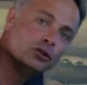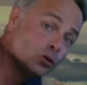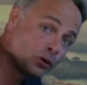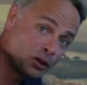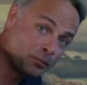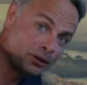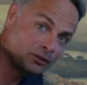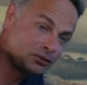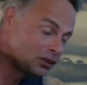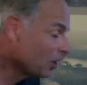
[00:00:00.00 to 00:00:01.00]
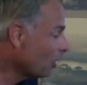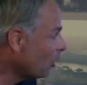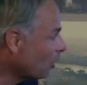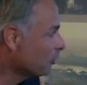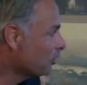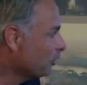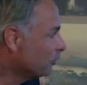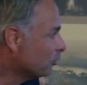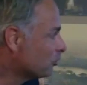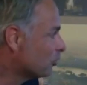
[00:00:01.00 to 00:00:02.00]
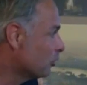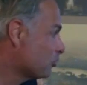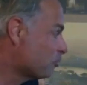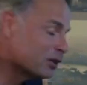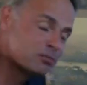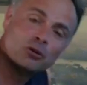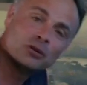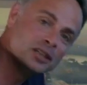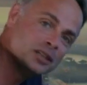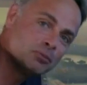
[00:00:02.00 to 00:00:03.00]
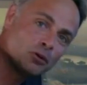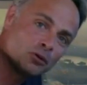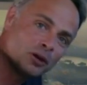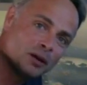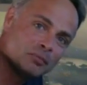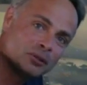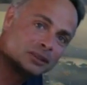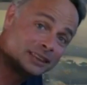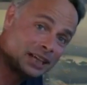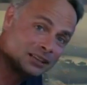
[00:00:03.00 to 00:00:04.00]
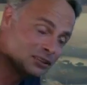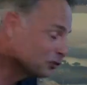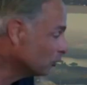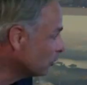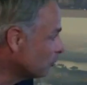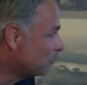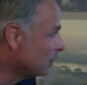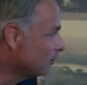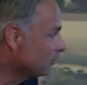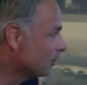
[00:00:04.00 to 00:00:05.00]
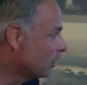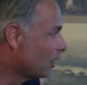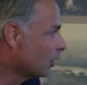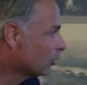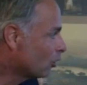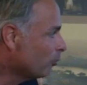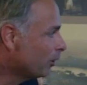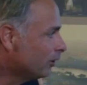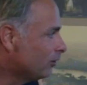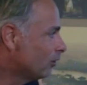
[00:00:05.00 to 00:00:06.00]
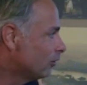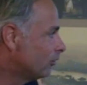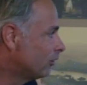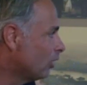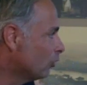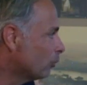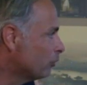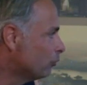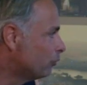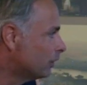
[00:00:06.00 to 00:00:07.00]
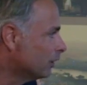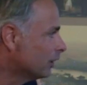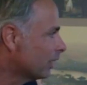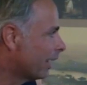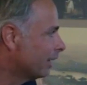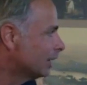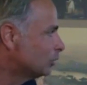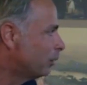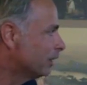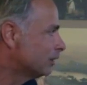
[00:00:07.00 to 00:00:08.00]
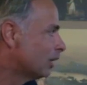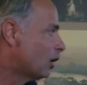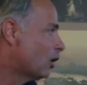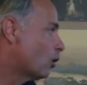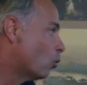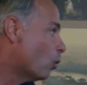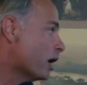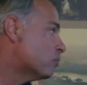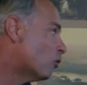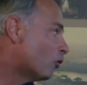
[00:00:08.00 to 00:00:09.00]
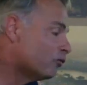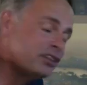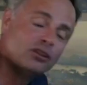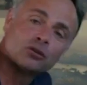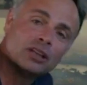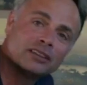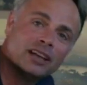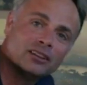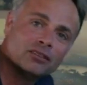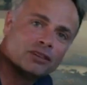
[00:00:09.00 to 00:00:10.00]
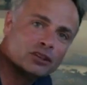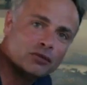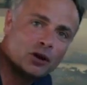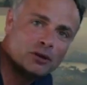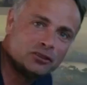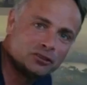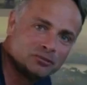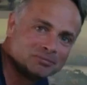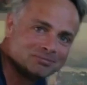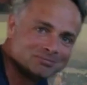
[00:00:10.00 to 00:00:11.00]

your comments on this Space Monkey program site. So please comment, tell us what you think, and expect way more videos like that. Thank you very much.